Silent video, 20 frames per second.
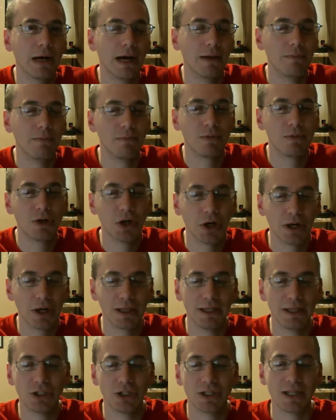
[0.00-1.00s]
I'm
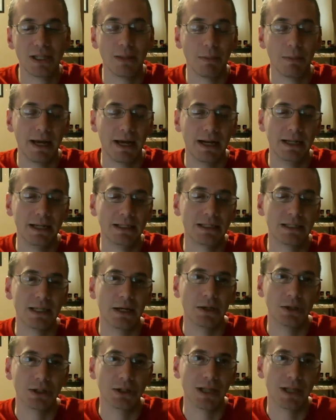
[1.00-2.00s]
currently just in the planning stages.